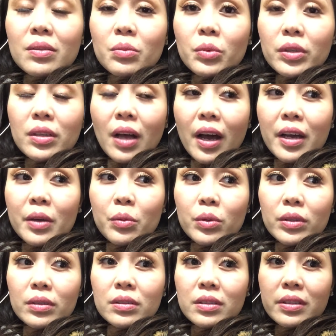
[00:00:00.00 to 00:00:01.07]
I
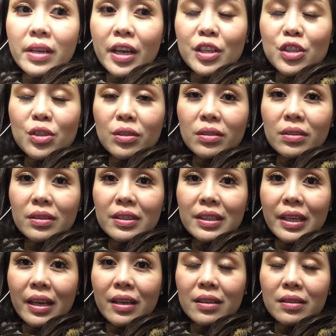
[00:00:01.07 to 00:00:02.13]
will schedule
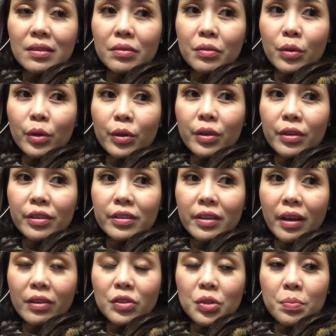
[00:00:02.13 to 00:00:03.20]
again for their
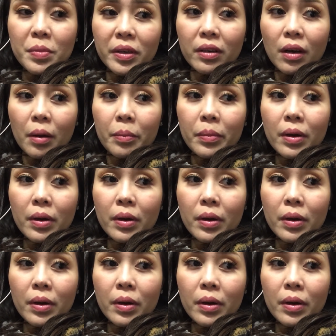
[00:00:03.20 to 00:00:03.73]
next pickup.